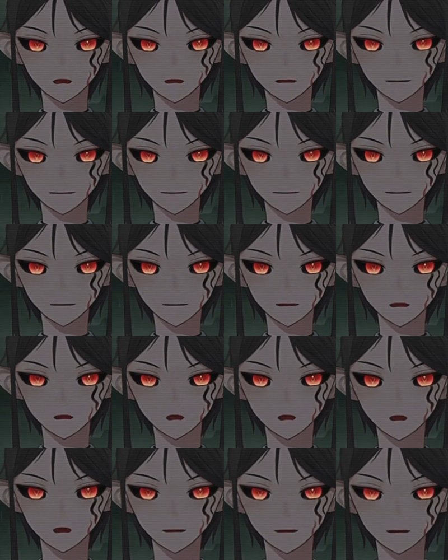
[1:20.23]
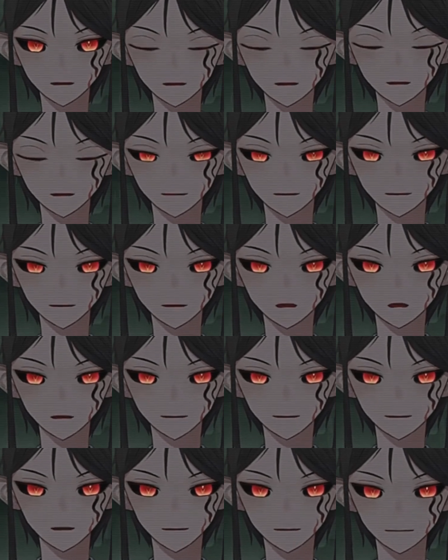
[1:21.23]
it. The cashier did not
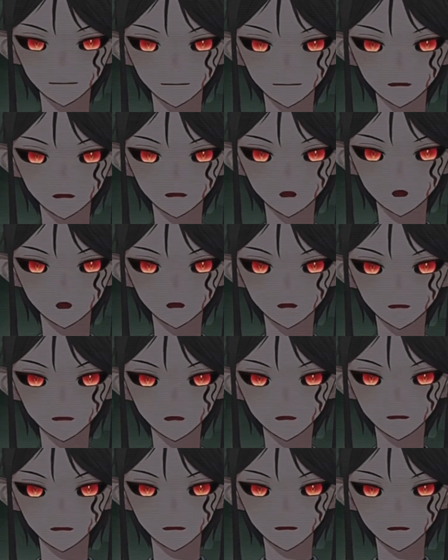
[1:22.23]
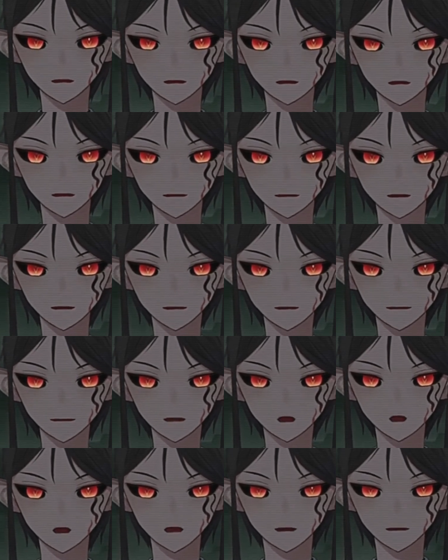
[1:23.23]
seem to look either, just
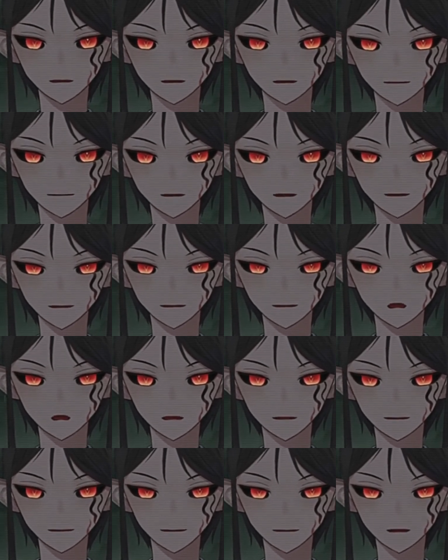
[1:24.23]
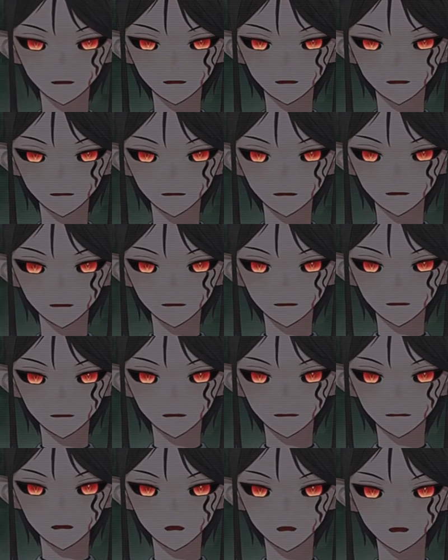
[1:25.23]
scanned it and tossed it into a little
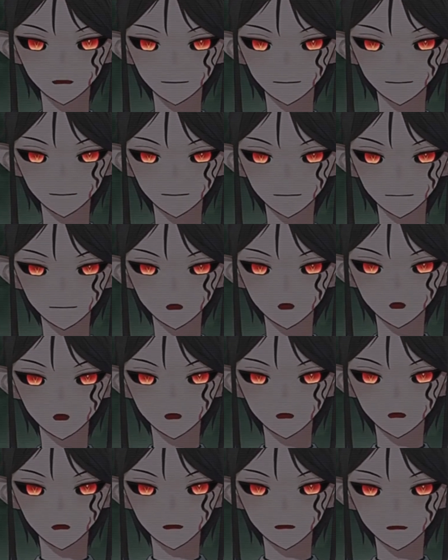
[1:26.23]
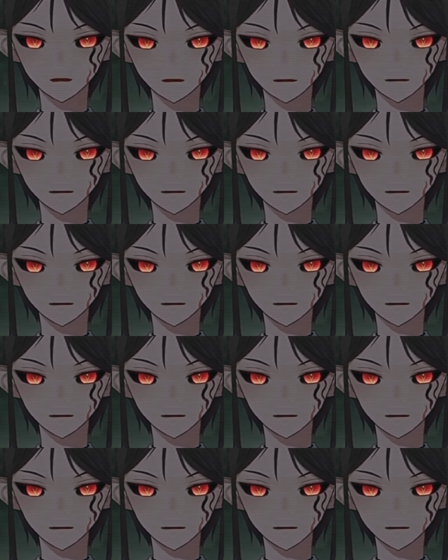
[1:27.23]
plastic bag,